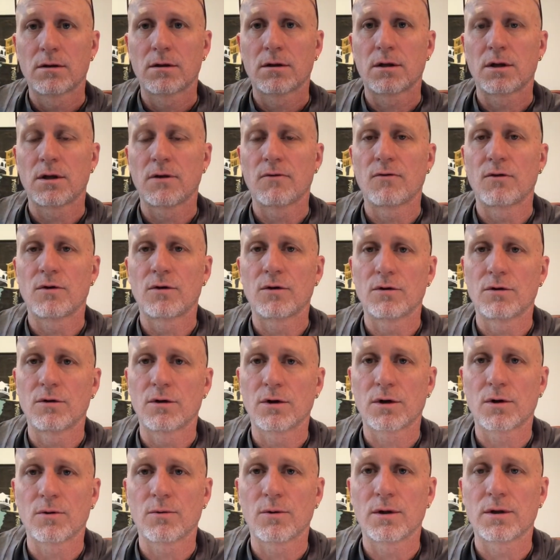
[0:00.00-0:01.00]
give a good
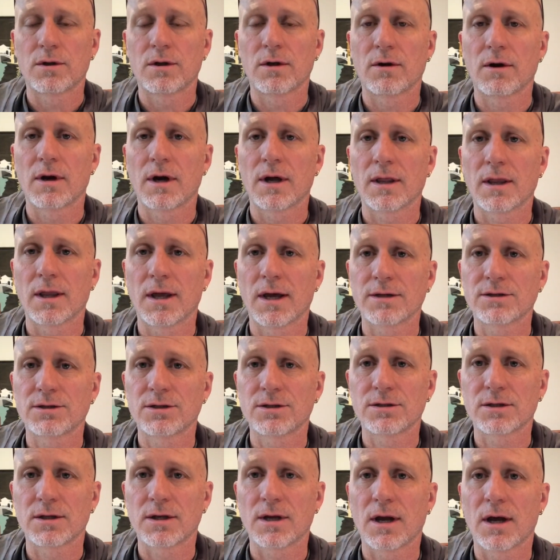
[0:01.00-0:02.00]
look at what their
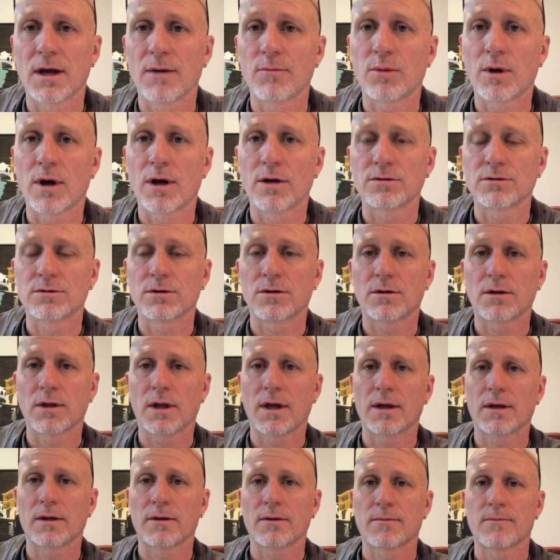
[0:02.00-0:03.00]
eyelashes and eyebrows look
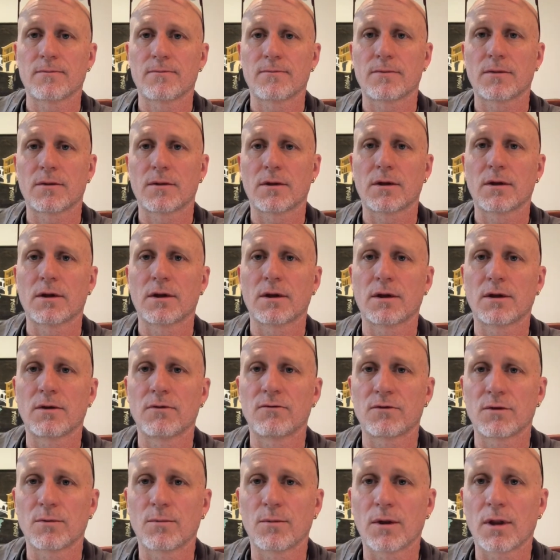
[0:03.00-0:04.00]
like. It
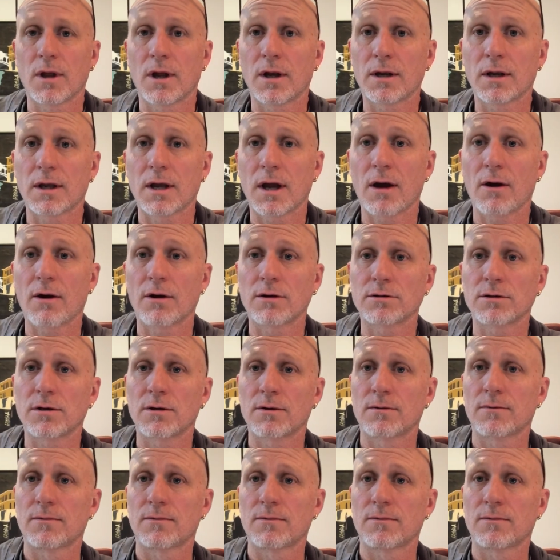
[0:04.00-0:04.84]
gives them a lot of character.